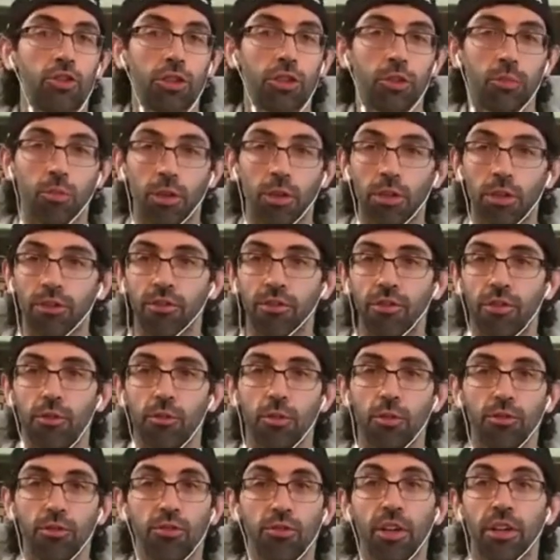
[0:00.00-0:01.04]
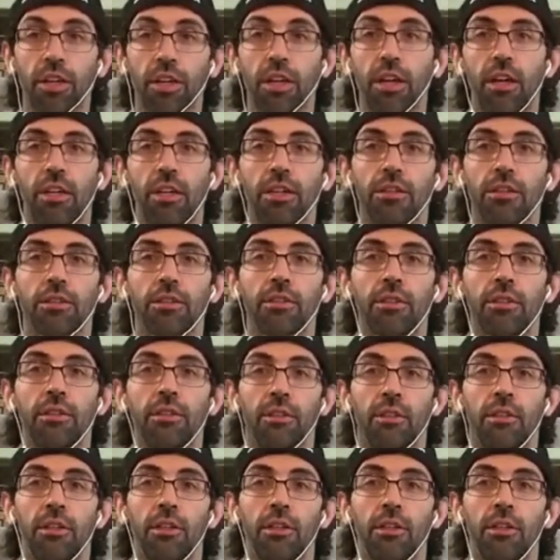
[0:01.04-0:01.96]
Jim Rutherford was very honest.